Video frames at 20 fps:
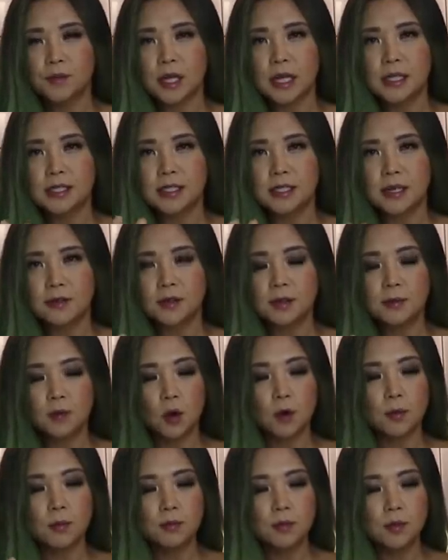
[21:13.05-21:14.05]
It's definitely
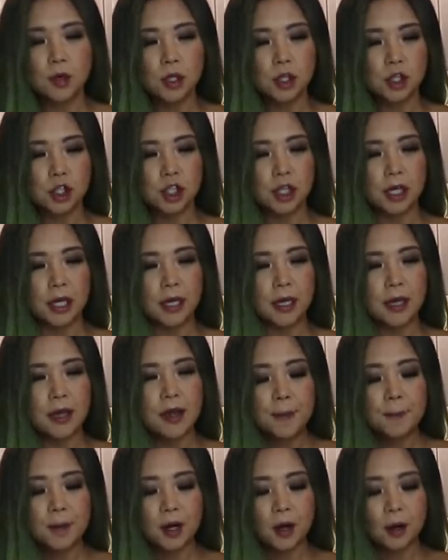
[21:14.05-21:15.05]
more
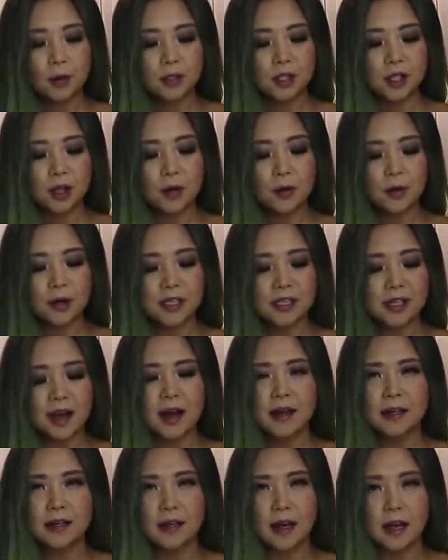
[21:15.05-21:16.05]
mushy, but also it's
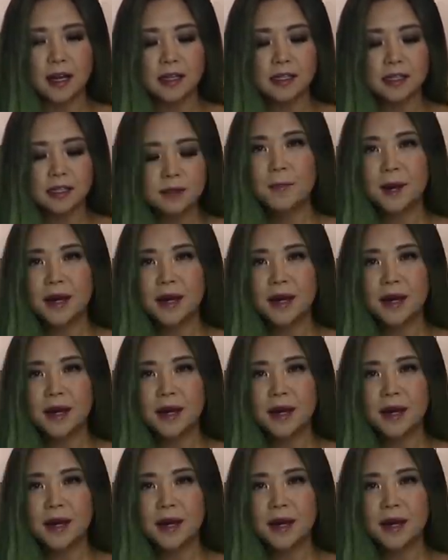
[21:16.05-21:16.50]
kind of nice,